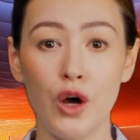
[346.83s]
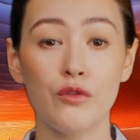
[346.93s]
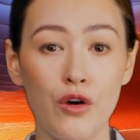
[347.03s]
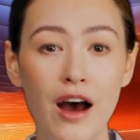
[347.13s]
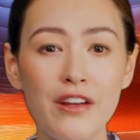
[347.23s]

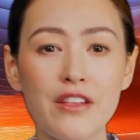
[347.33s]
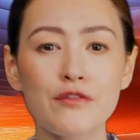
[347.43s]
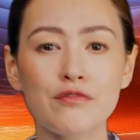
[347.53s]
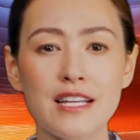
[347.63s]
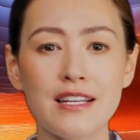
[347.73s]
Rather
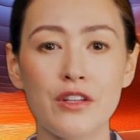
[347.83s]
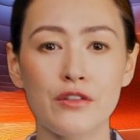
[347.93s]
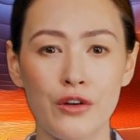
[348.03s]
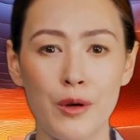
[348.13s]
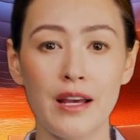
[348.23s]
than reading
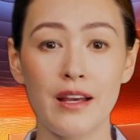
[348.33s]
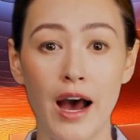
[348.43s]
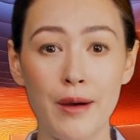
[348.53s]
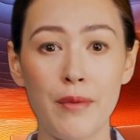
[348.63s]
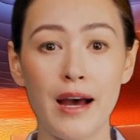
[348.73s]
through it
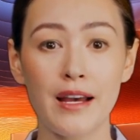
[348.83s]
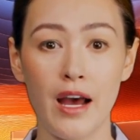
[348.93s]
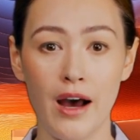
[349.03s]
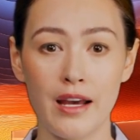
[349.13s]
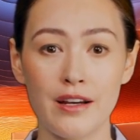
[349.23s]
line by
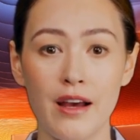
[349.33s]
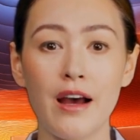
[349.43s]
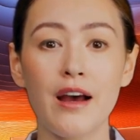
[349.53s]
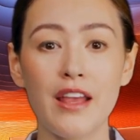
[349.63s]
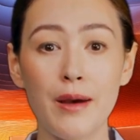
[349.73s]
line,
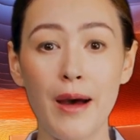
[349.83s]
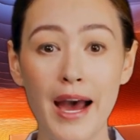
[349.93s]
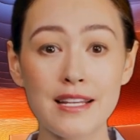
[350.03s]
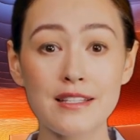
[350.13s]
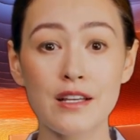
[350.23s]
they
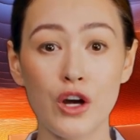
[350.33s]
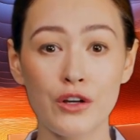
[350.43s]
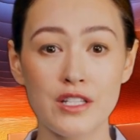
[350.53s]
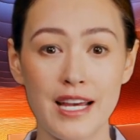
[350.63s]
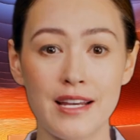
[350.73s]
paste the
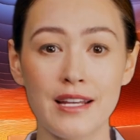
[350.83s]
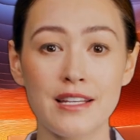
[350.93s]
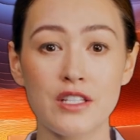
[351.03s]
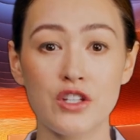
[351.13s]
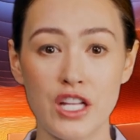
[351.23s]
content
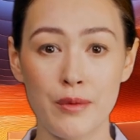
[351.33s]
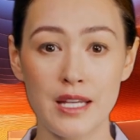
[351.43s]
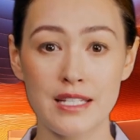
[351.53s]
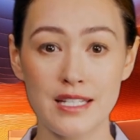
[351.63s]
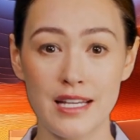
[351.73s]
into
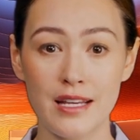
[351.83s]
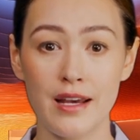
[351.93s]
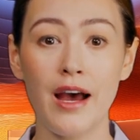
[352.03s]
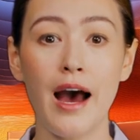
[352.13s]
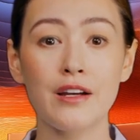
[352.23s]
GPT
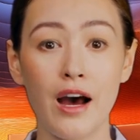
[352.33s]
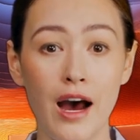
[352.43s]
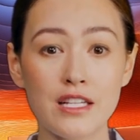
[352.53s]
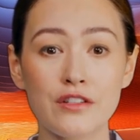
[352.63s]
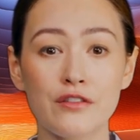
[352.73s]
and
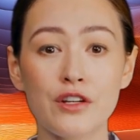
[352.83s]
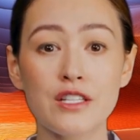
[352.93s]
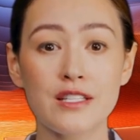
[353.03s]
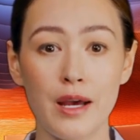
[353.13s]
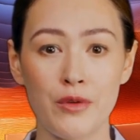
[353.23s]
ask for a
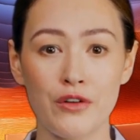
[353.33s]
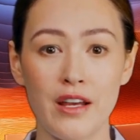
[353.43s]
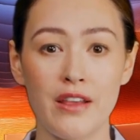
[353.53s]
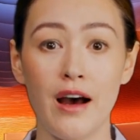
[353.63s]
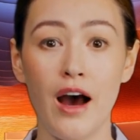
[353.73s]
summary
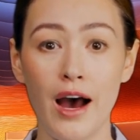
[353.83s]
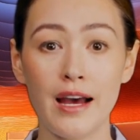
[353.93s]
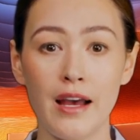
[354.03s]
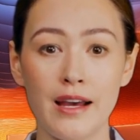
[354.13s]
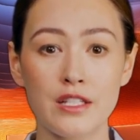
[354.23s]
that
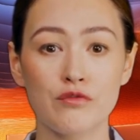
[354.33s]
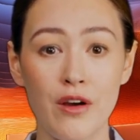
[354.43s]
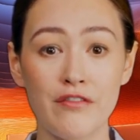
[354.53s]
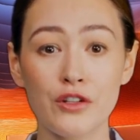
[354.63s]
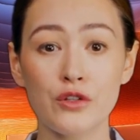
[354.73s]
highlights
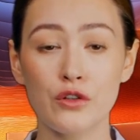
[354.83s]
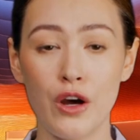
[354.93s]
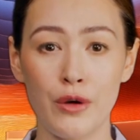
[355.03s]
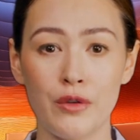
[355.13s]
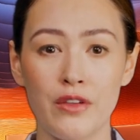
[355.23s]
revenue
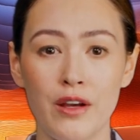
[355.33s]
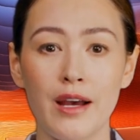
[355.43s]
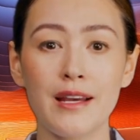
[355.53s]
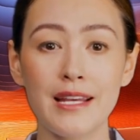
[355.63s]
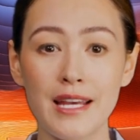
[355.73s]
growth,
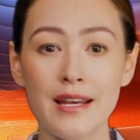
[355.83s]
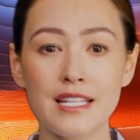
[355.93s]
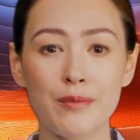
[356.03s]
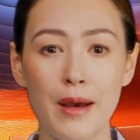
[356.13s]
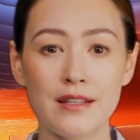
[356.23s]
key
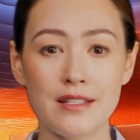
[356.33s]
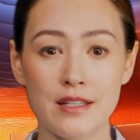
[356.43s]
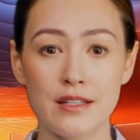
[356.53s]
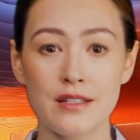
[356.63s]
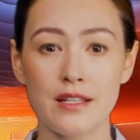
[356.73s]

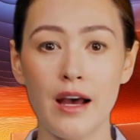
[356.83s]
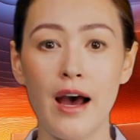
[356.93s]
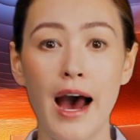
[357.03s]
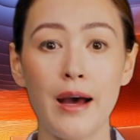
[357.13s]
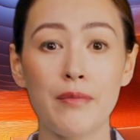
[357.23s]
expenses,
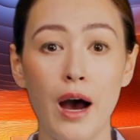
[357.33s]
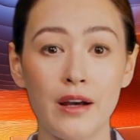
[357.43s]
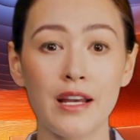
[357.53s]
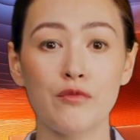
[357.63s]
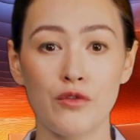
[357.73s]
and
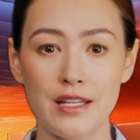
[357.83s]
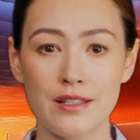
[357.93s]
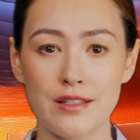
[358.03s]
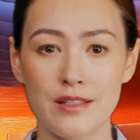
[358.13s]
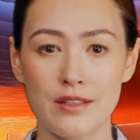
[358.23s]
market
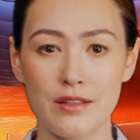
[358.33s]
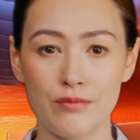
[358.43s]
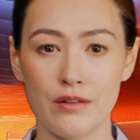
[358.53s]
risks.